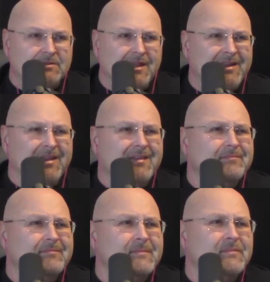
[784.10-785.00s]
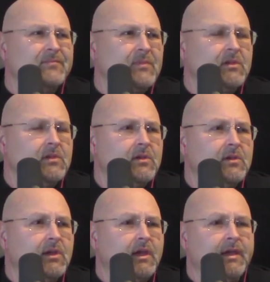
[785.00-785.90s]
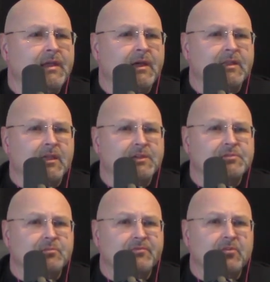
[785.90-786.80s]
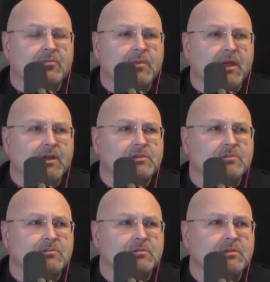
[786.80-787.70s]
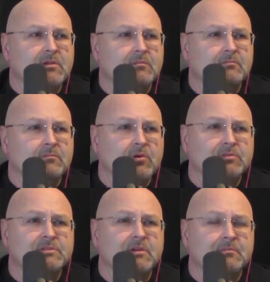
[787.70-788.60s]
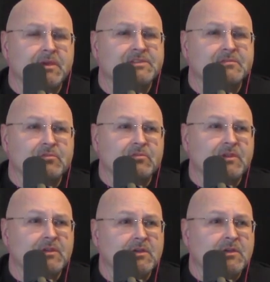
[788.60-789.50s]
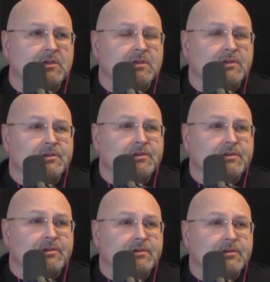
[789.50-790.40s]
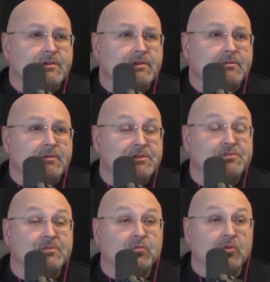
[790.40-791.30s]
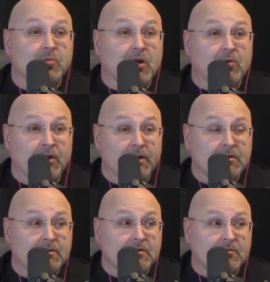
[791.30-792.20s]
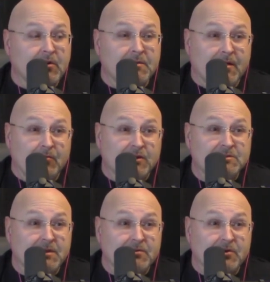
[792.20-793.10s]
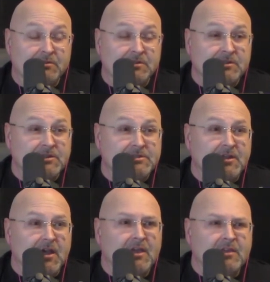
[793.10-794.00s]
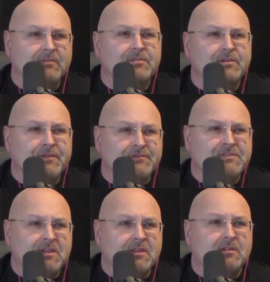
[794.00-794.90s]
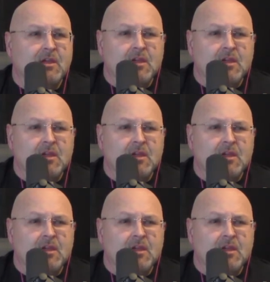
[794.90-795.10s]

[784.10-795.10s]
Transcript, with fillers: Sinai. And I'd like to refer back to the most amazing movie, History of the World Part One, where Mel Brooks played Moses and he said, I give you the 15,